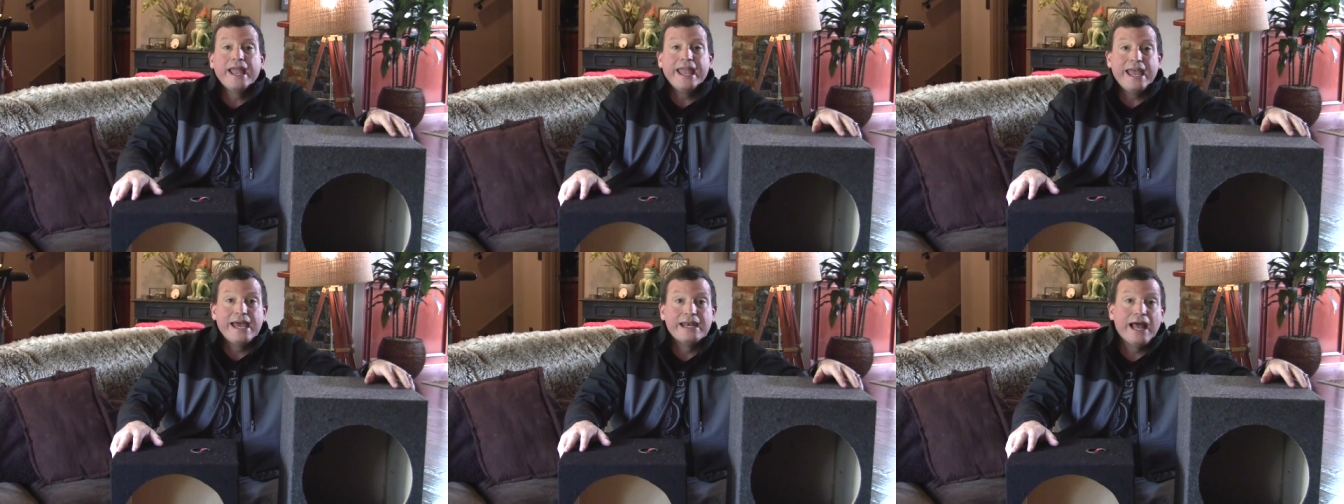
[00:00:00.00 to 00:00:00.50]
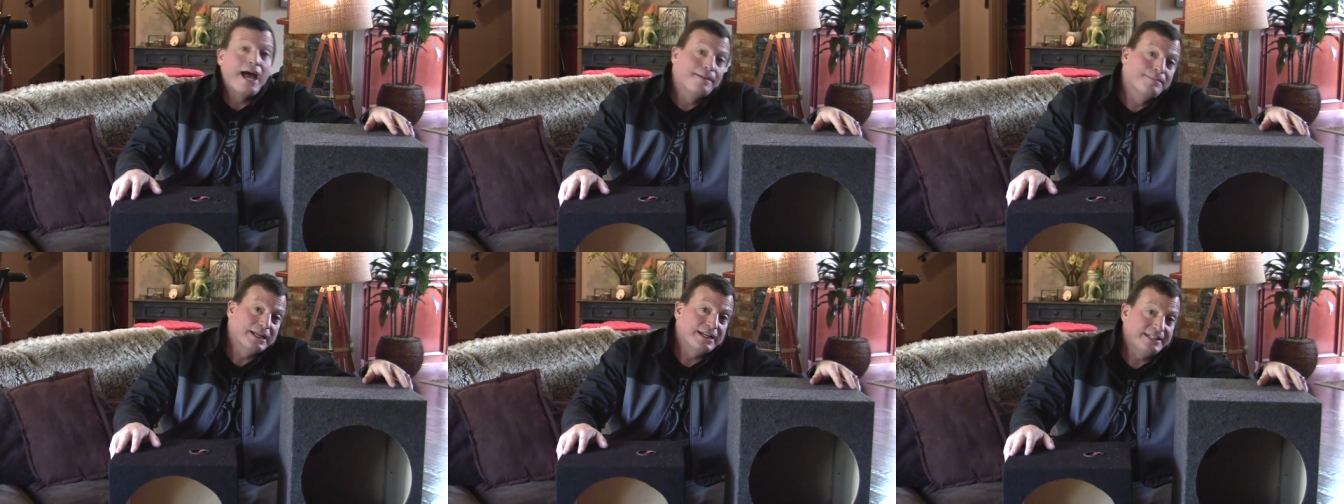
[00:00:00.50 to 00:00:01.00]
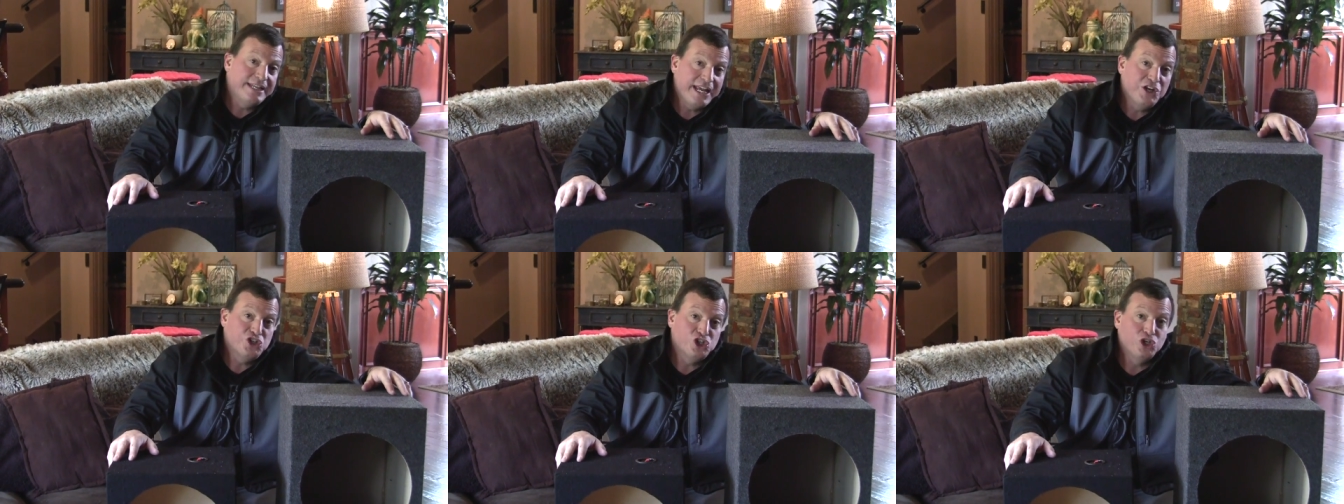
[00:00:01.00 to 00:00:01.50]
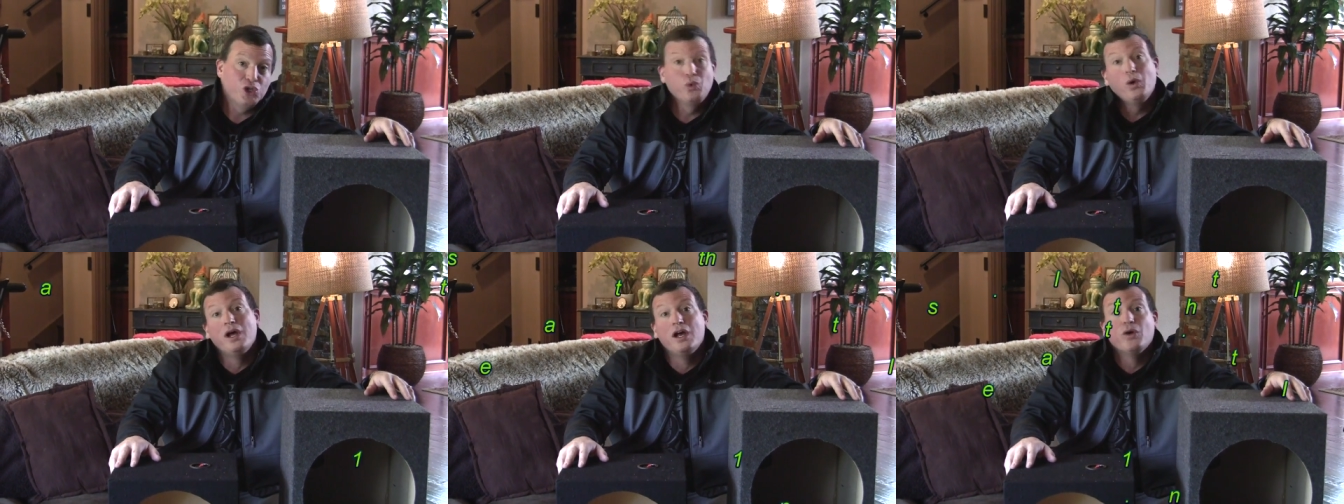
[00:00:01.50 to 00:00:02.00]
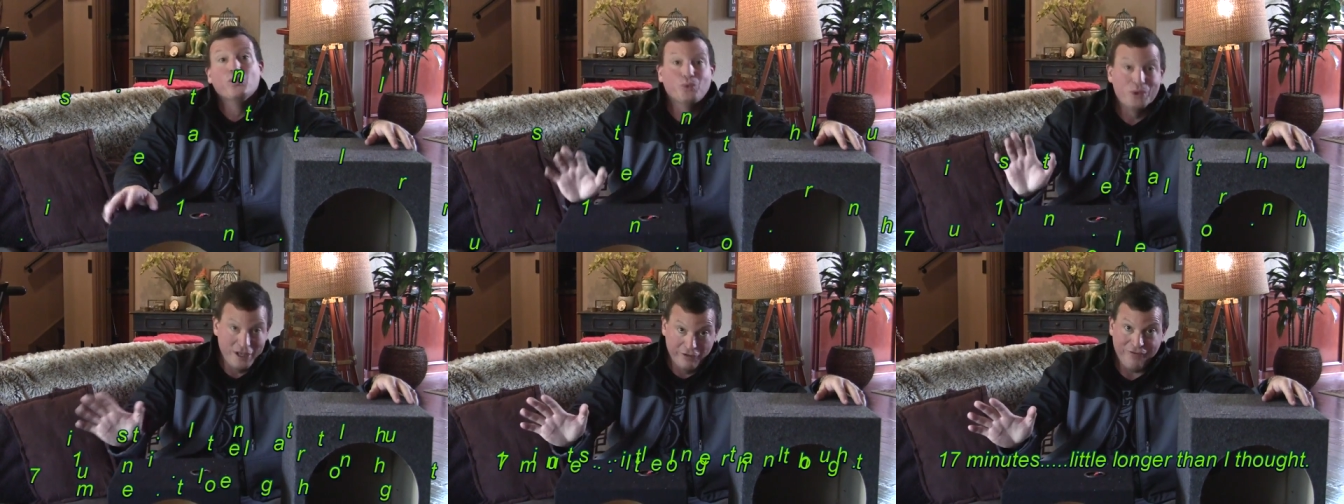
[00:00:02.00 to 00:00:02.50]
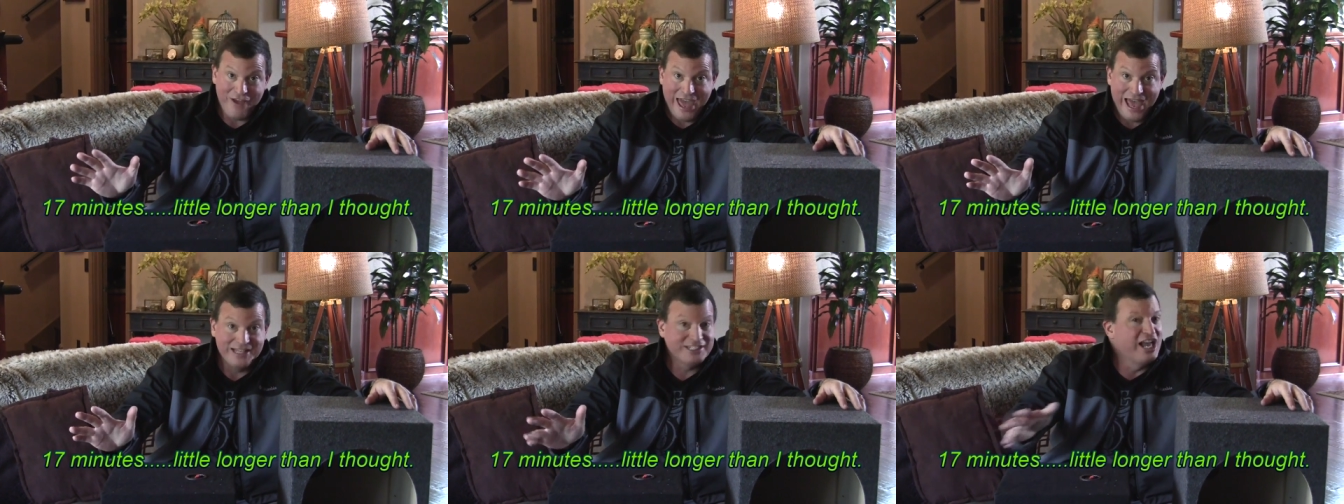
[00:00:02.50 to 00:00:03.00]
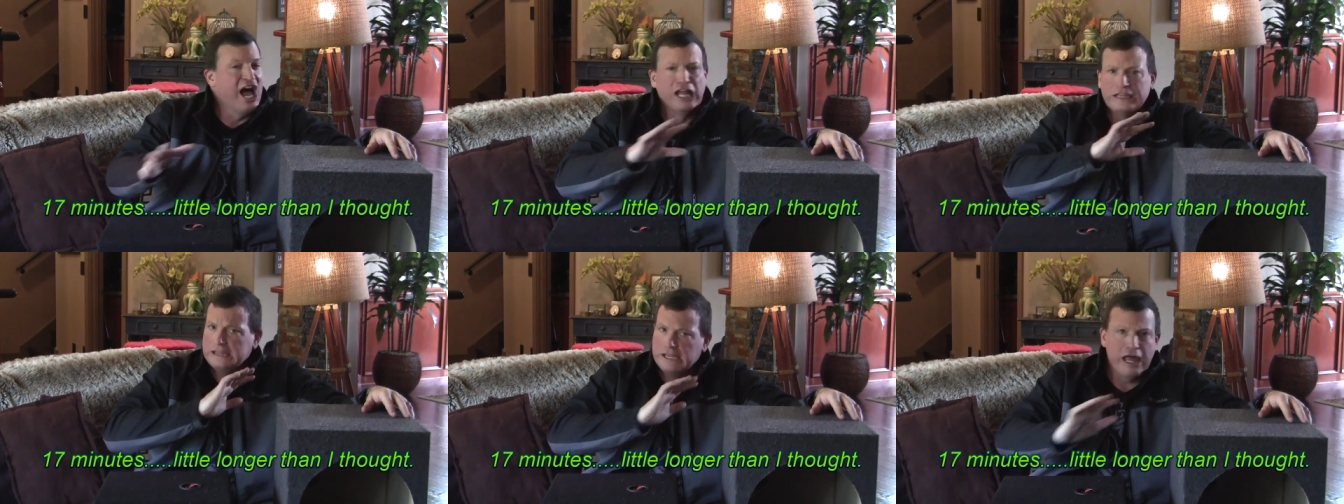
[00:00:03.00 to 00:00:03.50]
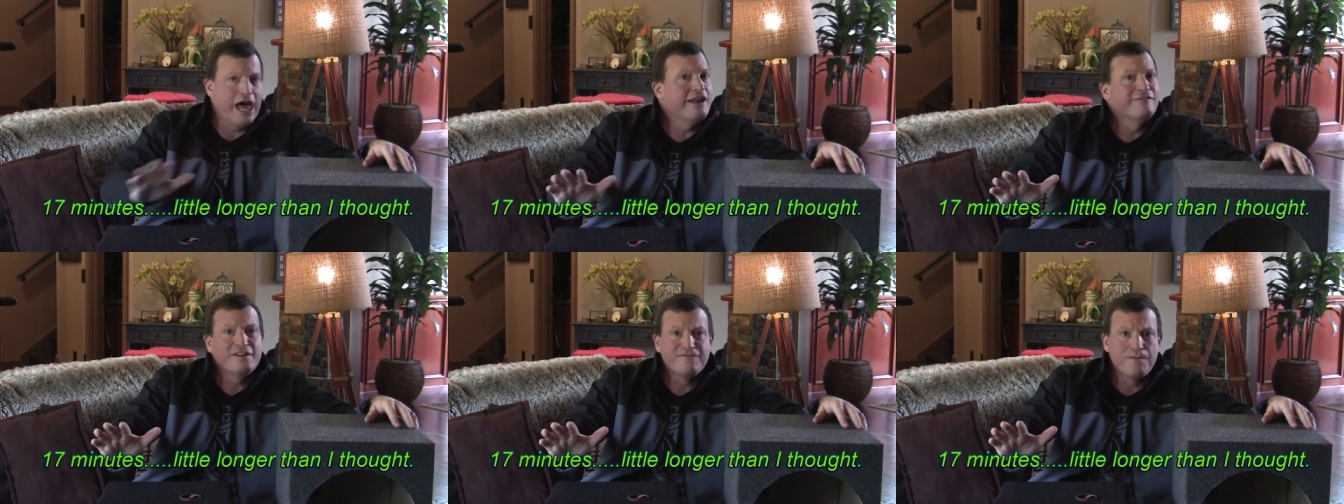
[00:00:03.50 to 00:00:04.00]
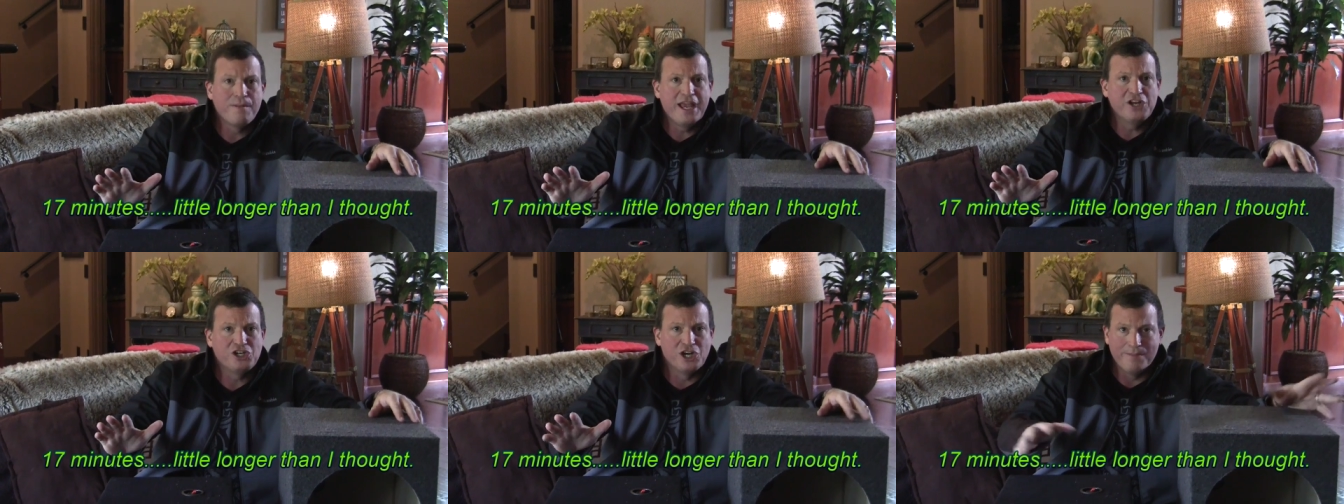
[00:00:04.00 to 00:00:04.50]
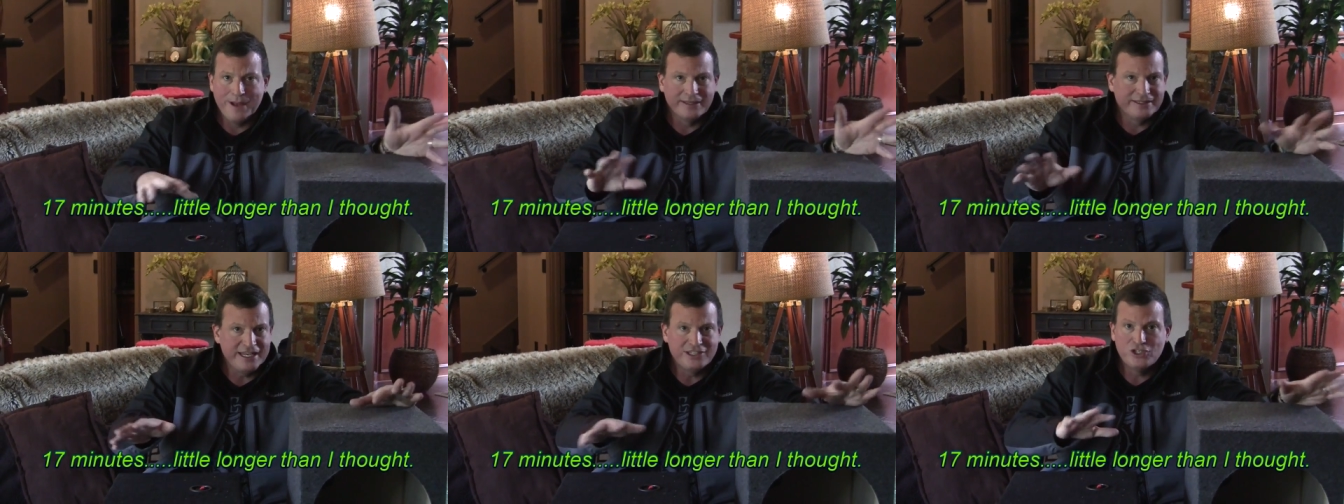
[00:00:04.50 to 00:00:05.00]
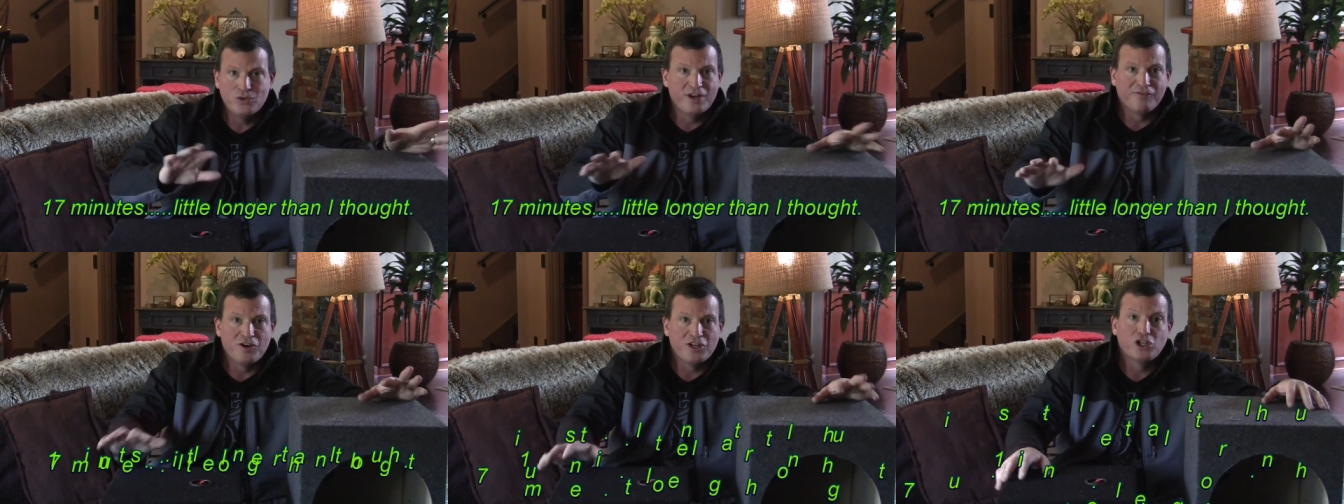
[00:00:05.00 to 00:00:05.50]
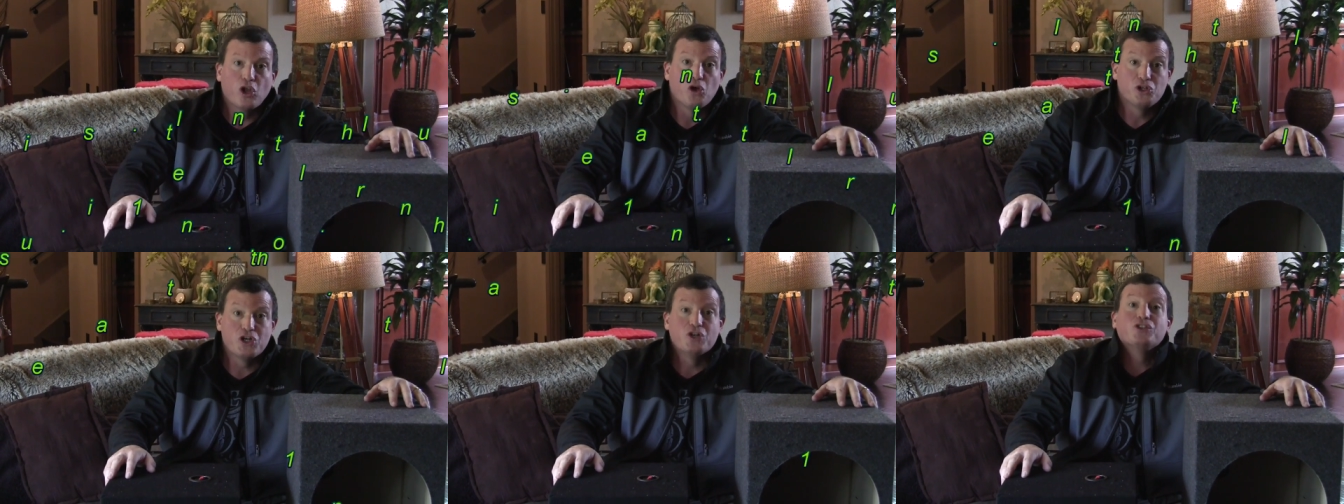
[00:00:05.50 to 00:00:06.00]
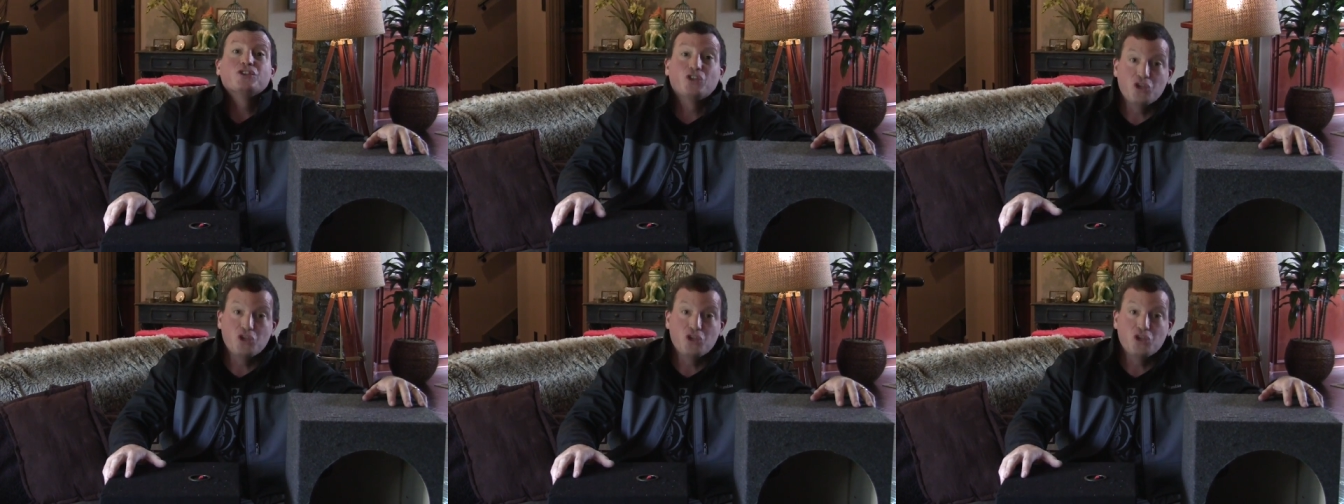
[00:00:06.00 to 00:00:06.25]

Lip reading: and I'm going to teach you real fast a lot of information about these two different enclosures,